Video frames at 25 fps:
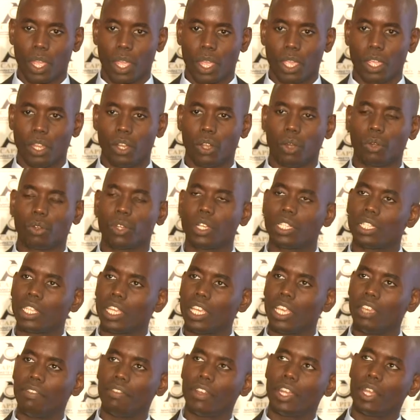You know, because
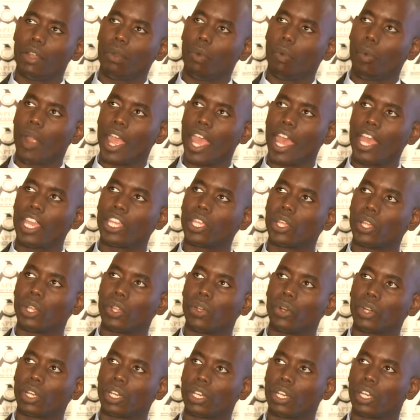even where you
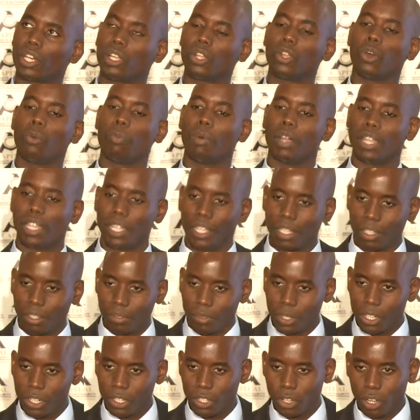look globally,
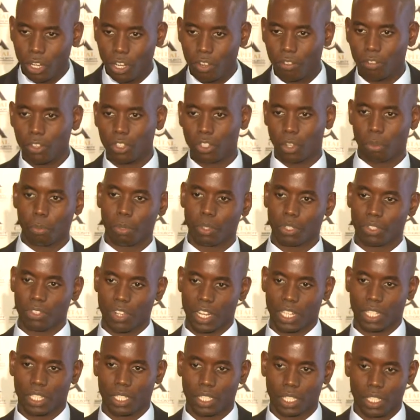when you talk of global
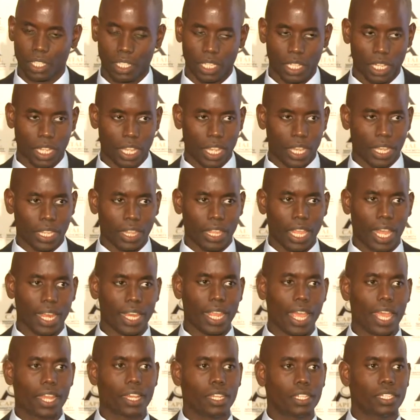trends, that
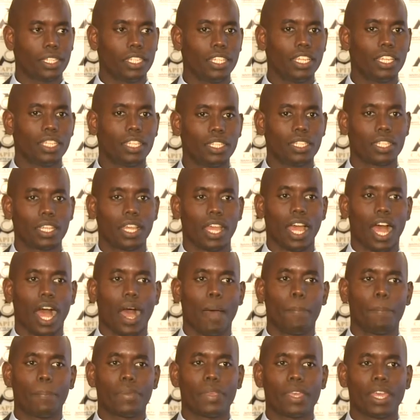entities
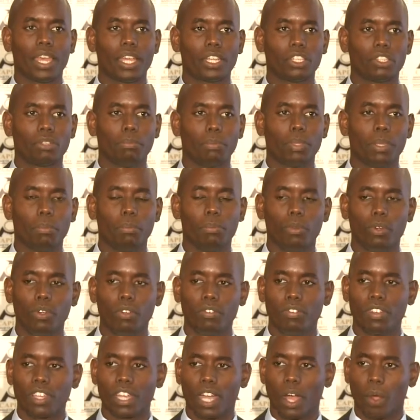appear to be
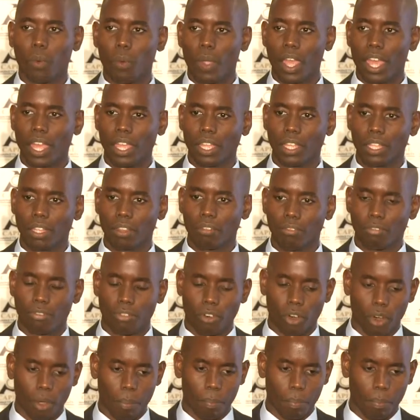moving away
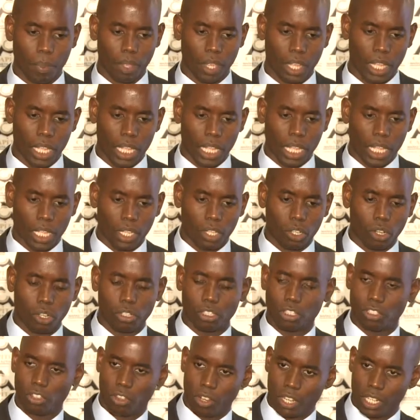from
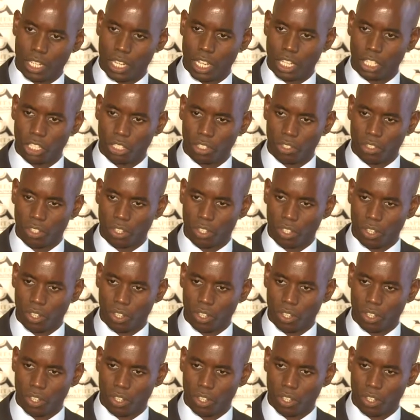consolidation.